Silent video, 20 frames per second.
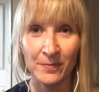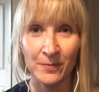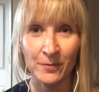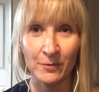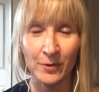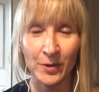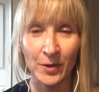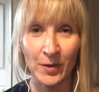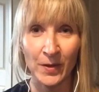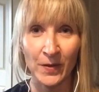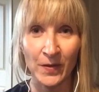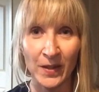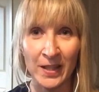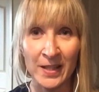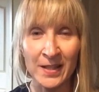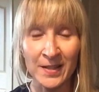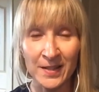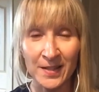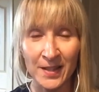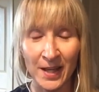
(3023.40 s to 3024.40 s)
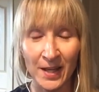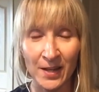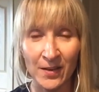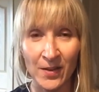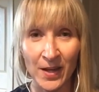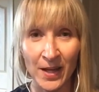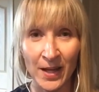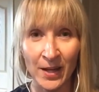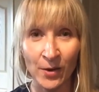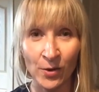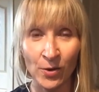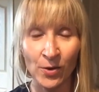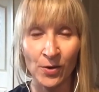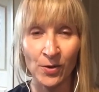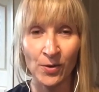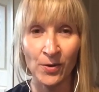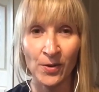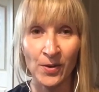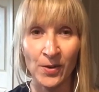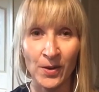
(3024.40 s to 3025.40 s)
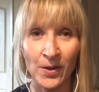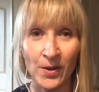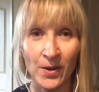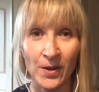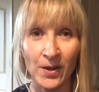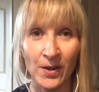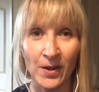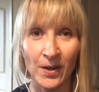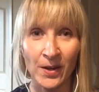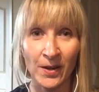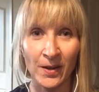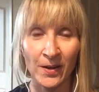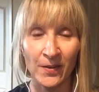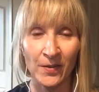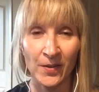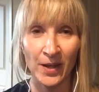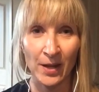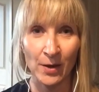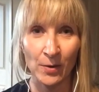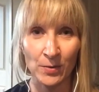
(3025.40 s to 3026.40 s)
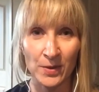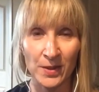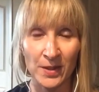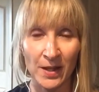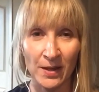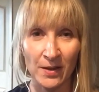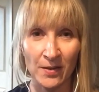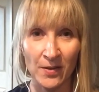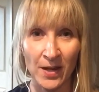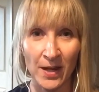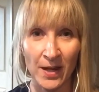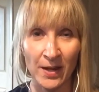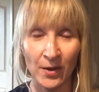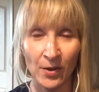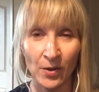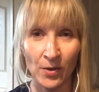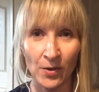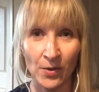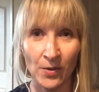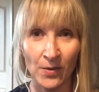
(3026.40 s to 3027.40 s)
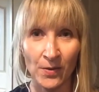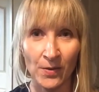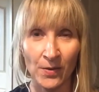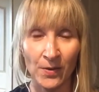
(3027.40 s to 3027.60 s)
Feeling the inside of the ankle and the outside of the ankle.